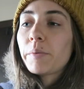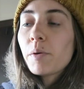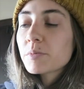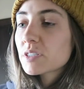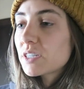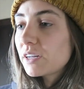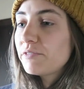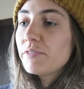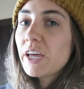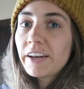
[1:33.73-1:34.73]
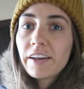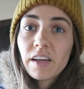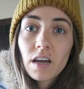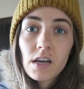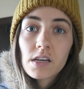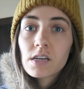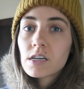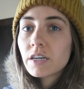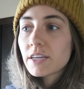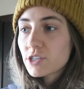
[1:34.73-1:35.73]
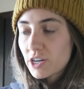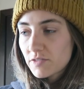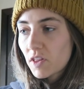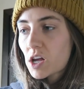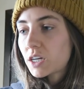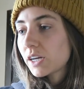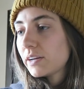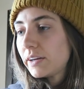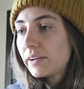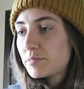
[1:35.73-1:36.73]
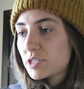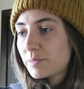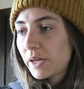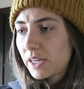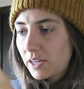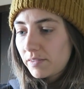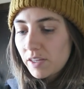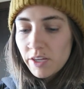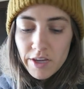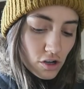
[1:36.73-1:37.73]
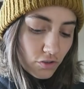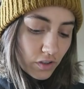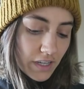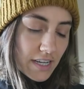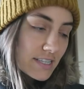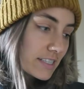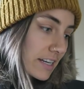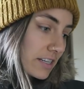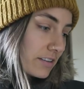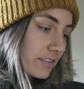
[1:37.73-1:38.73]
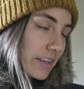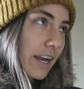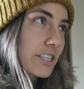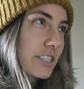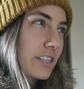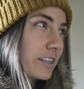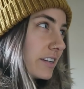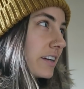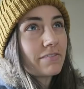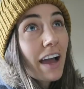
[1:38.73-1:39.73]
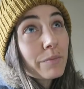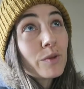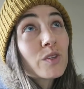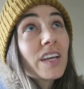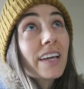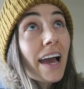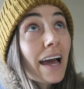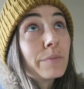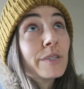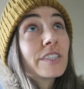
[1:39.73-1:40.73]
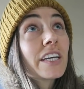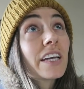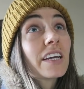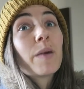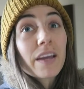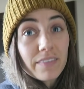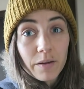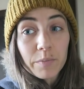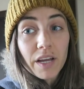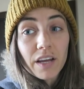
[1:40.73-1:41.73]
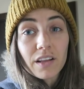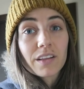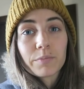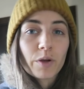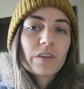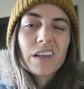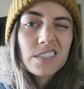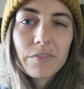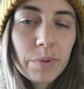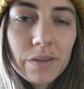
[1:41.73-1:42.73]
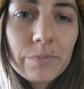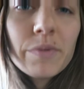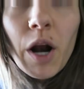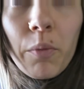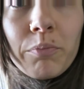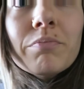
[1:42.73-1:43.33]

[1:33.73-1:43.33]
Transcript: But I'm almost done editing yesterday's vlog. I'm just making the overlays and I think I just need to find music, add music, make a thumbnail, upload and that's how, you know,